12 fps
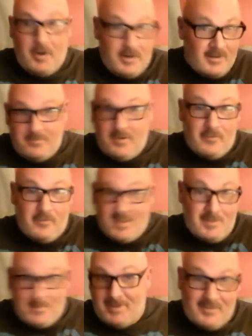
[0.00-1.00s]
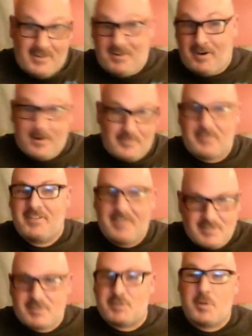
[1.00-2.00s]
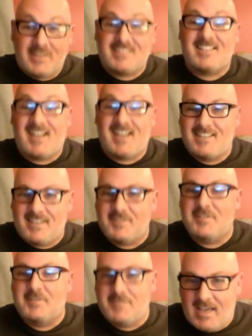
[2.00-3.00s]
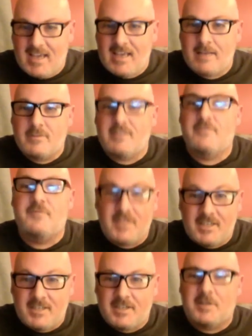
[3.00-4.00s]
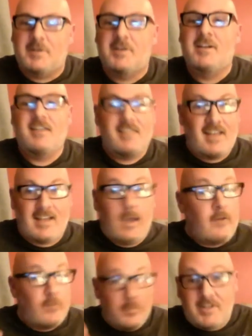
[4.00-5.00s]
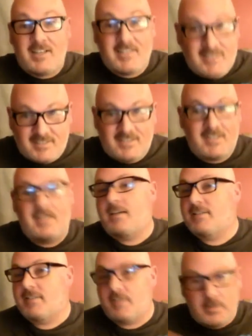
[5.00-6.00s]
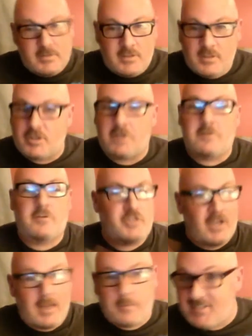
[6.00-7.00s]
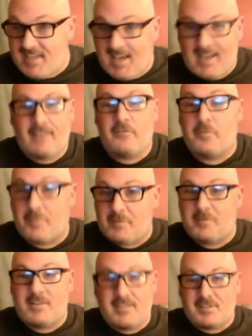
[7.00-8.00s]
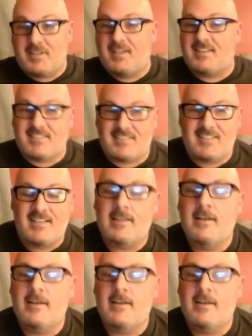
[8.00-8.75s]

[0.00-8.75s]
I've never made the main event card before." And they're so excited to hear their name in a video that everybody gets to see because it goes in the general chat. We tag everybody with it so they can see it.